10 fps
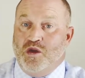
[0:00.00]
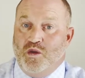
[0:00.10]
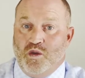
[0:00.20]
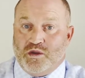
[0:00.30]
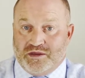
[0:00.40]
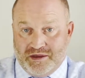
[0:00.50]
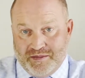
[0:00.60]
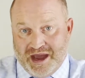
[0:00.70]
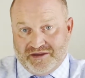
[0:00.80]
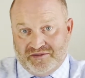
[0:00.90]
or the
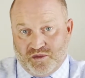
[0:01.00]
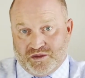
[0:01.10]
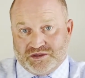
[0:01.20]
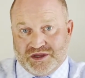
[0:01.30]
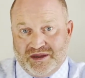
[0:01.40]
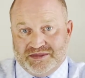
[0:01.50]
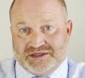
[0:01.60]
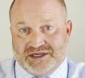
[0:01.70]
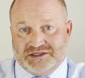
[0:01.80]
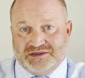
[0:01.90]
amount of workers'
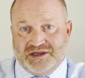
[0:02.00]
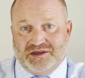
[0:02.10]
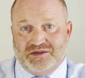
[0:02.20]
compensation that